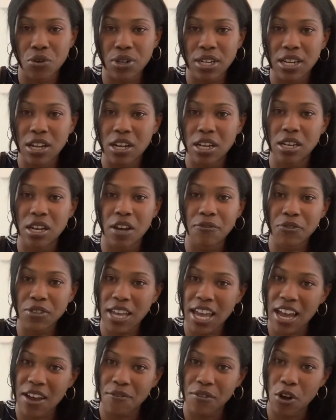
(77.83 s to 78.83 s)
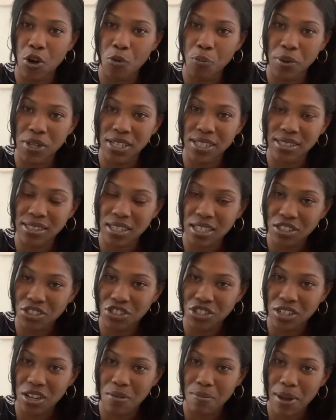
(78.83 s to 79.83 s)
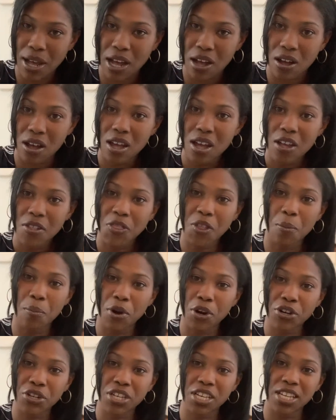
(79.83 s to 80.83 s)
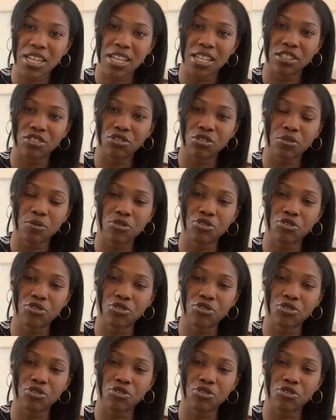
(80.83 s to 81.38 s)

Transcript: love to have open discussion about the market and